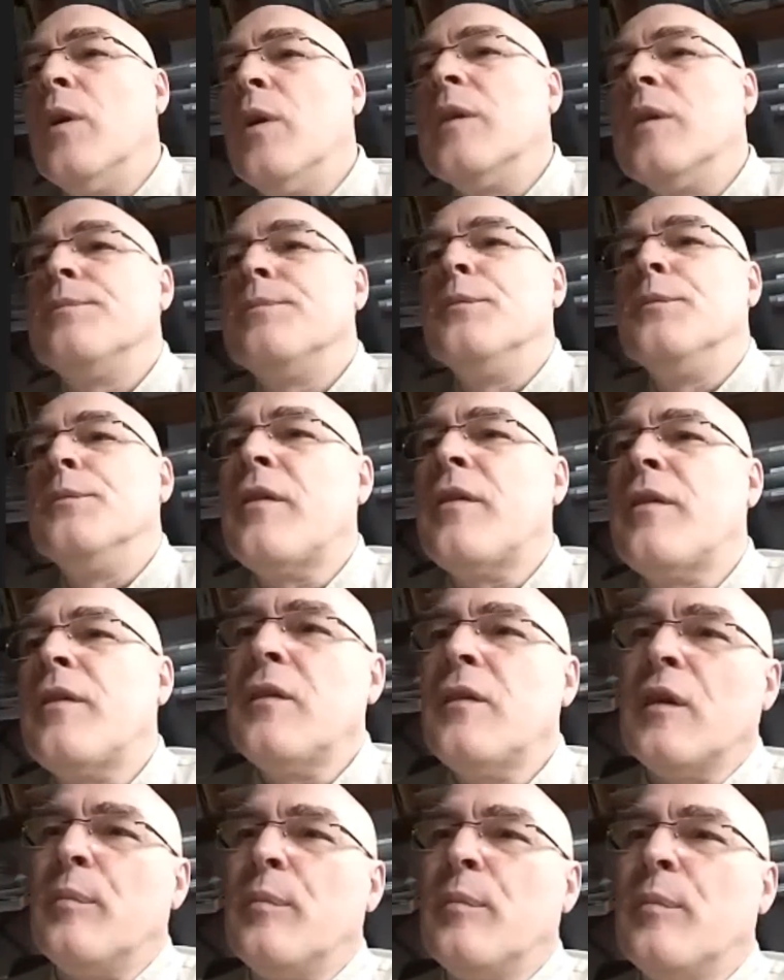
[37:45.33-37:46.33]
whether this
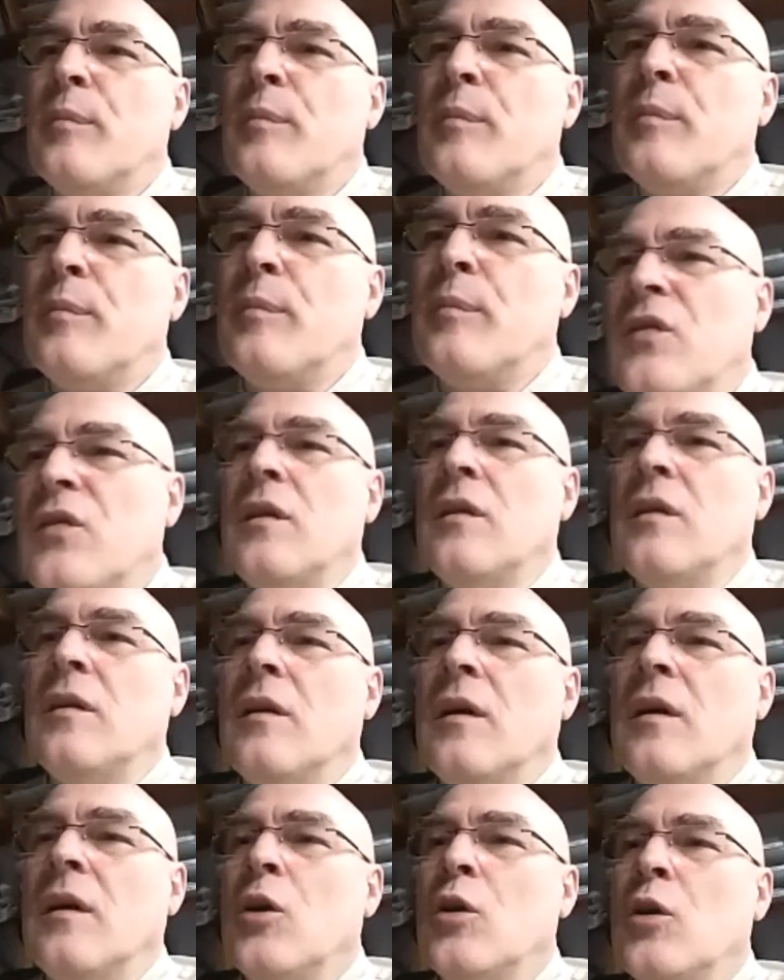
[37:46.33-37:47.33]
is a policy
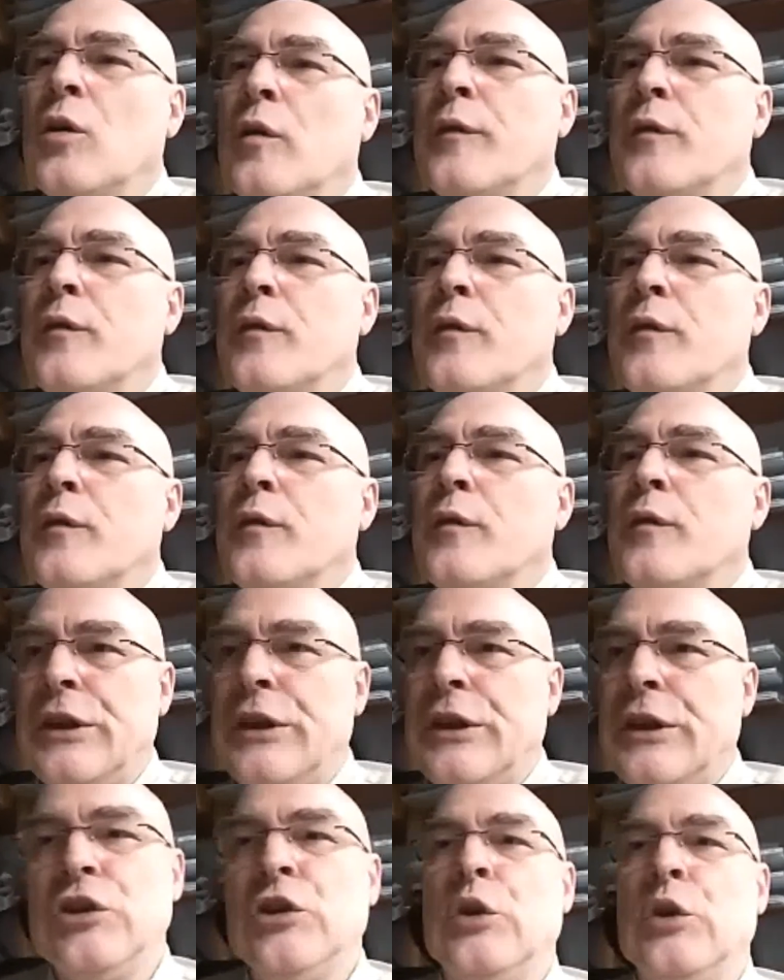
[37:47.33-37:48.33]
out of
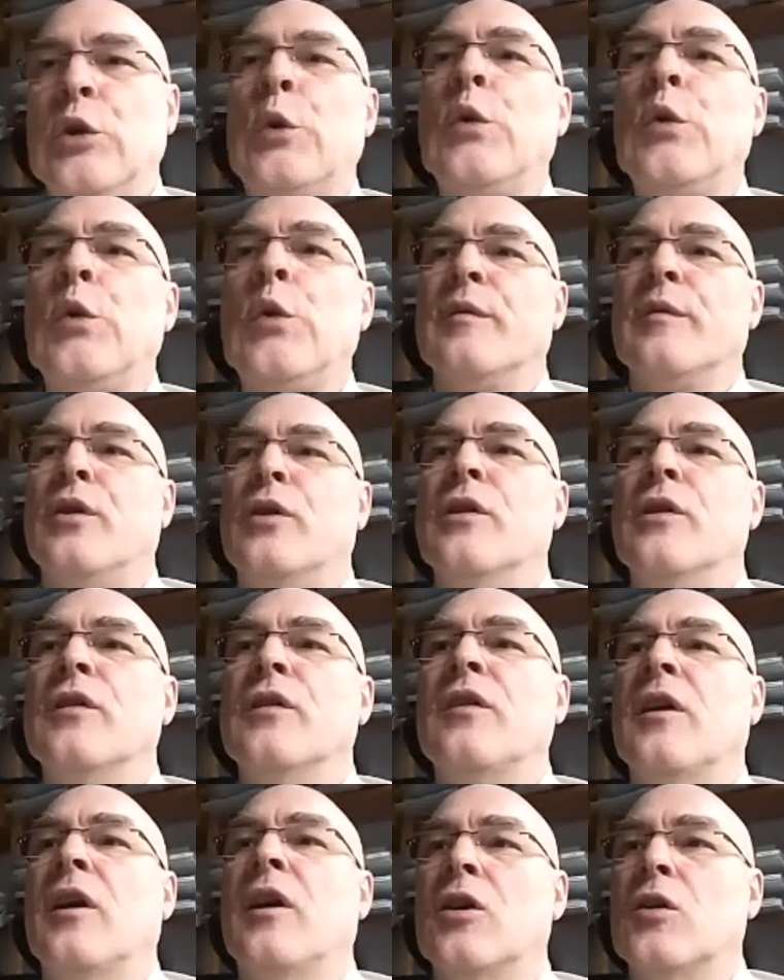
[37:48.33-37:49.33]
conviction or a
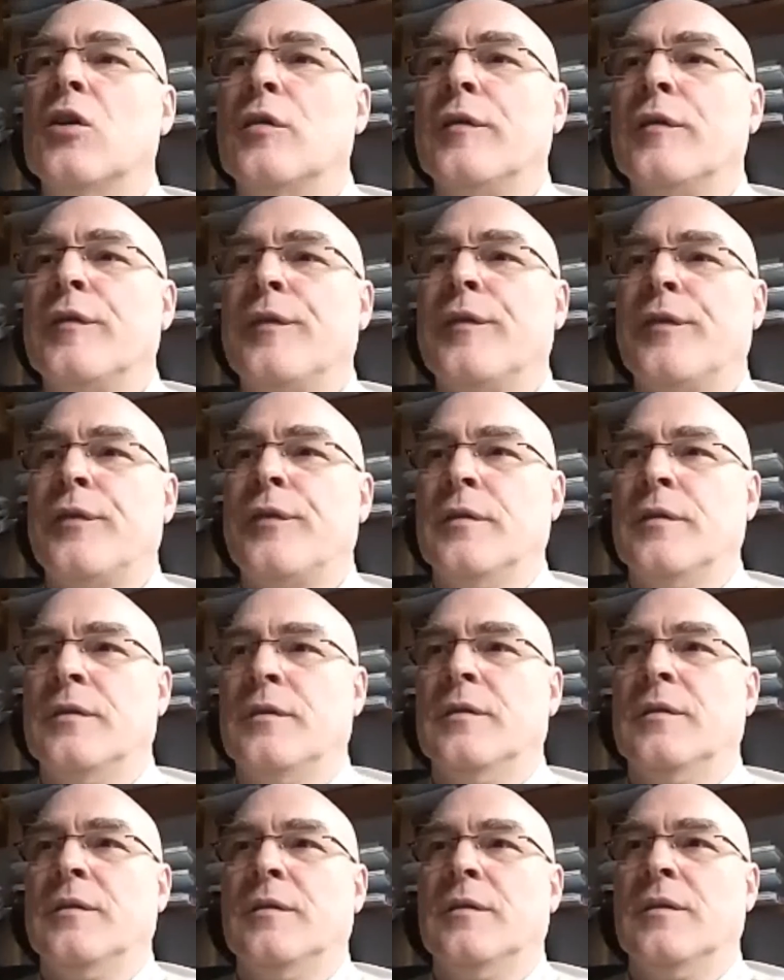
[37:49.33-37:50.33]
policy out of
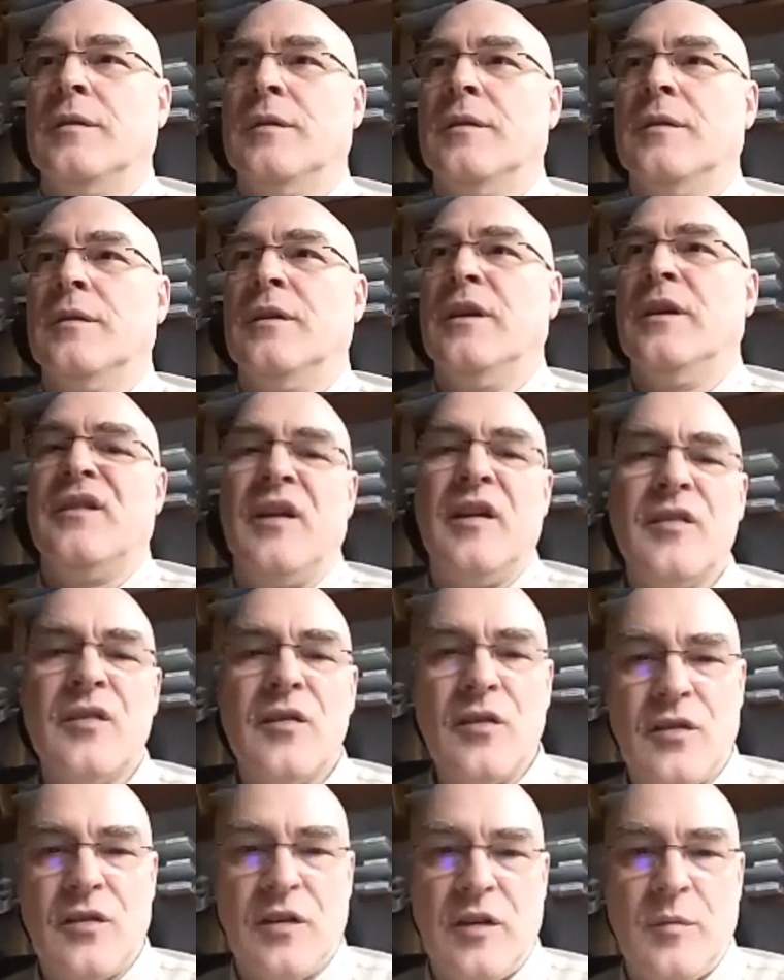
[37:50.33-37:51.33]

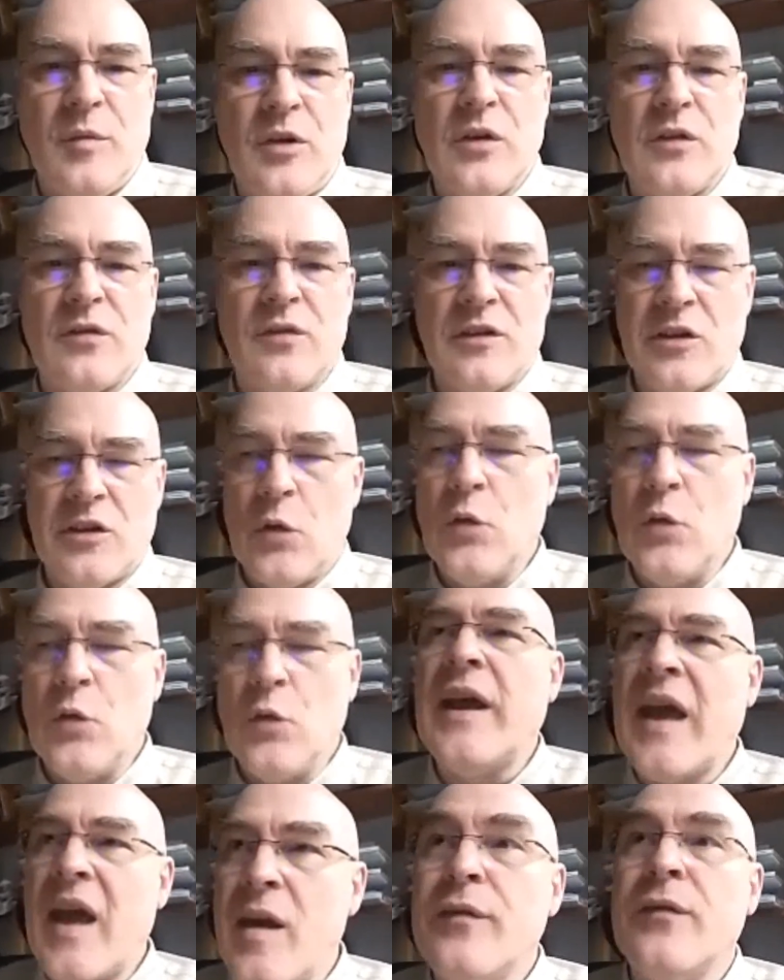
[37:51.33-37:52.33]
necessity, because they
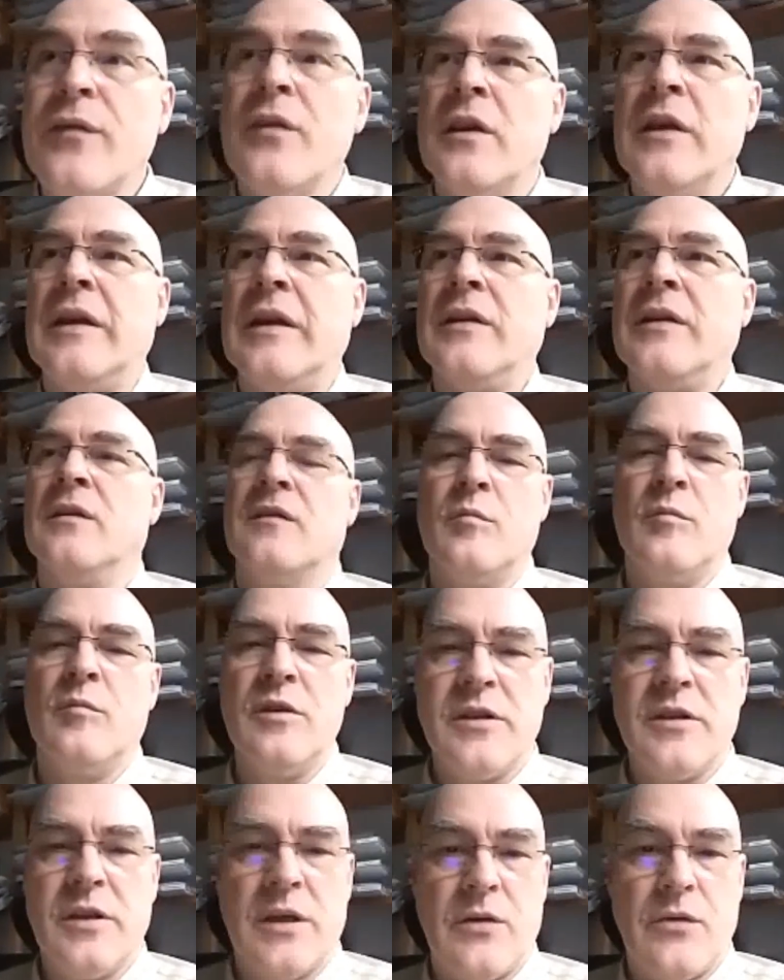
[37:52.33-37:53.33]
don't have yet the
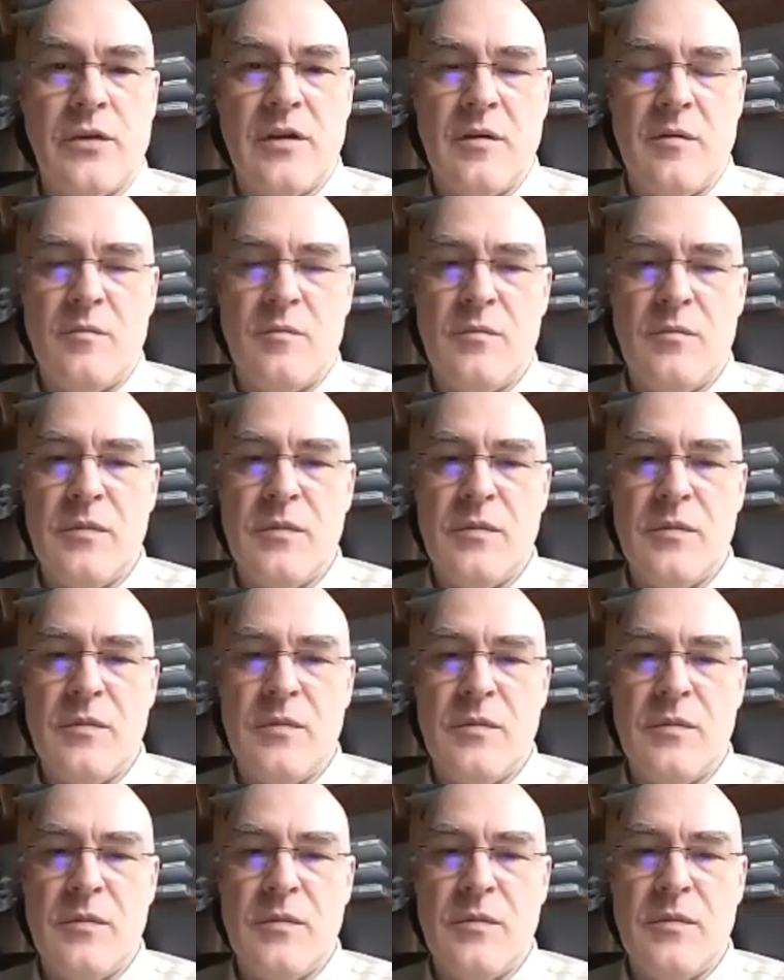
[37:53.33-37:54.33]
military means
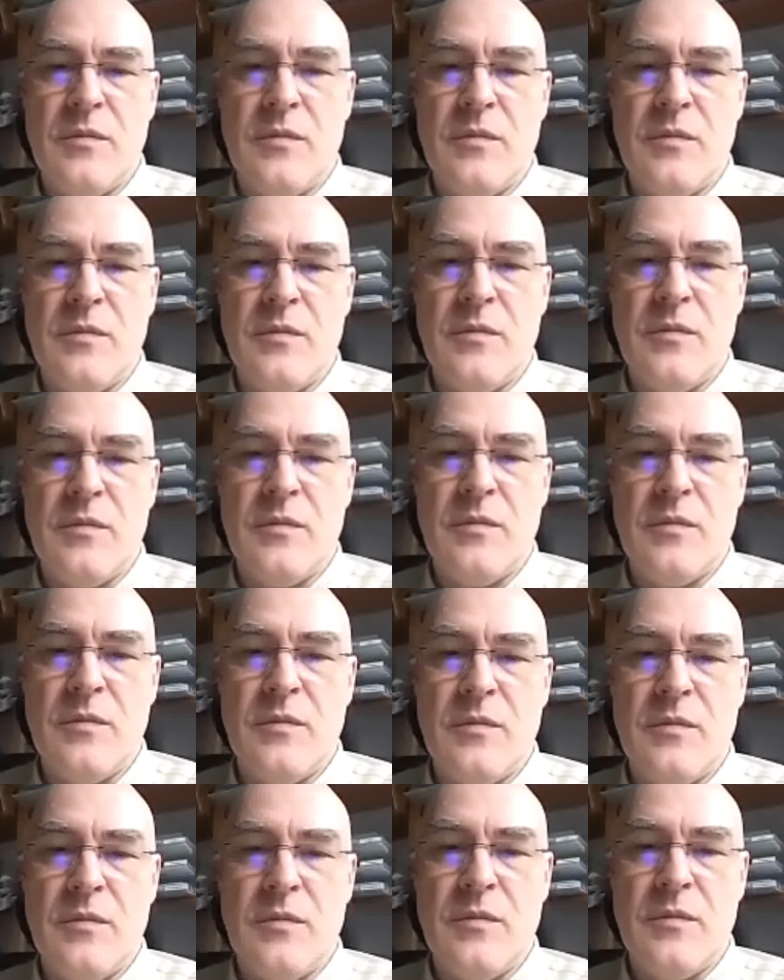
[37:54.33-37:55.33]
to really
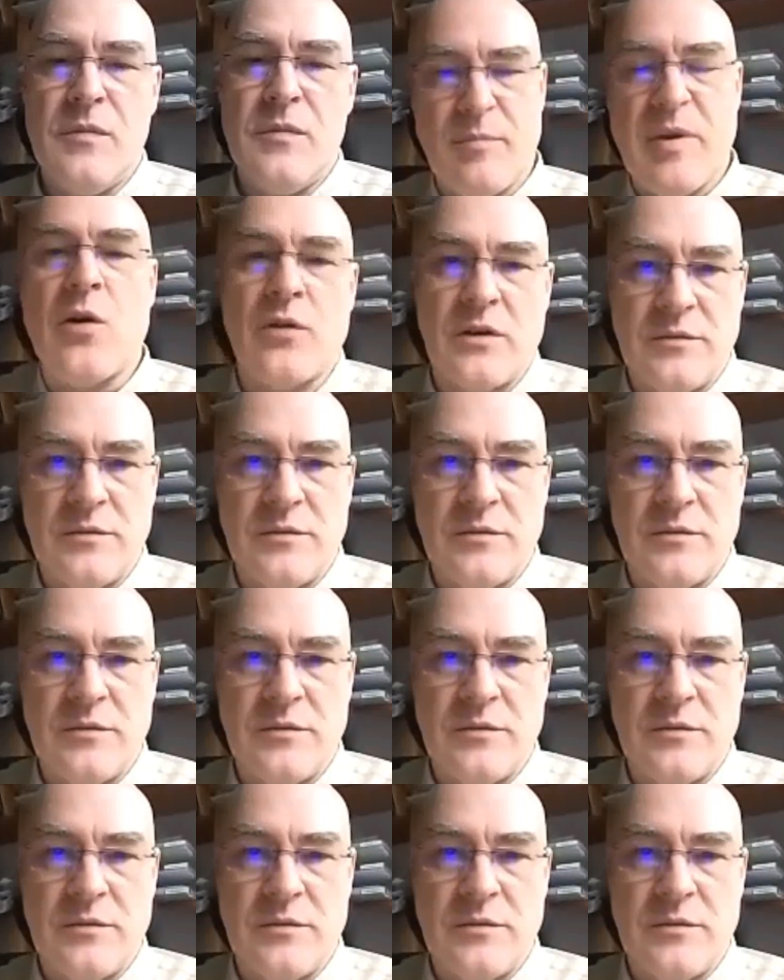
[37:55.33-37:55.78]
project power.